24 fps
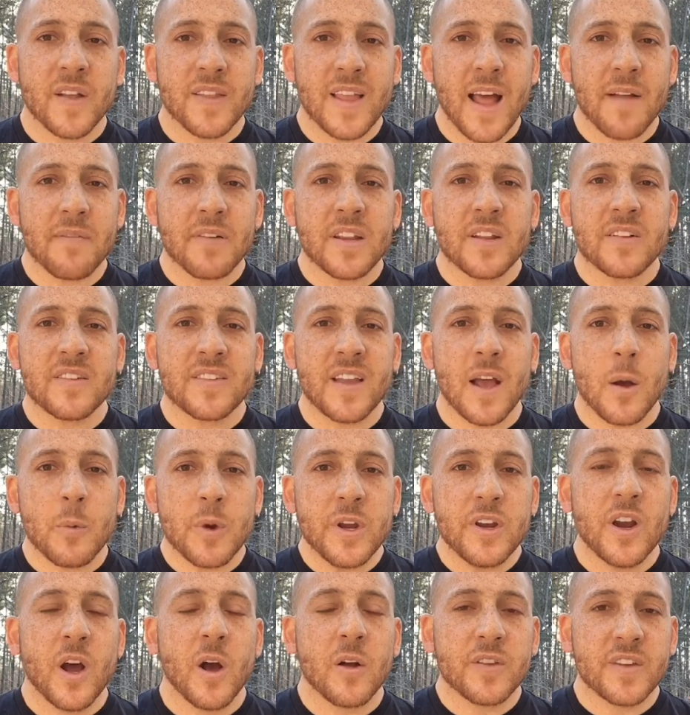health advocates that
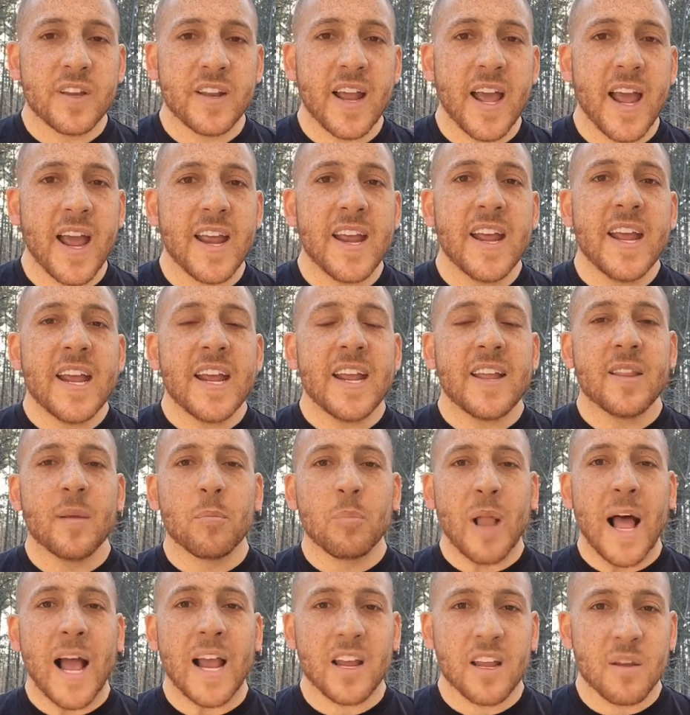we know today in the
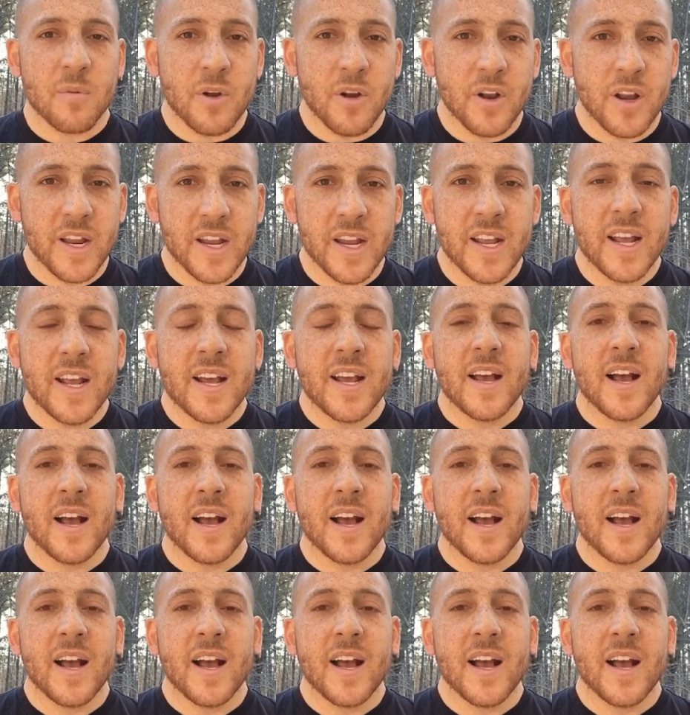black community.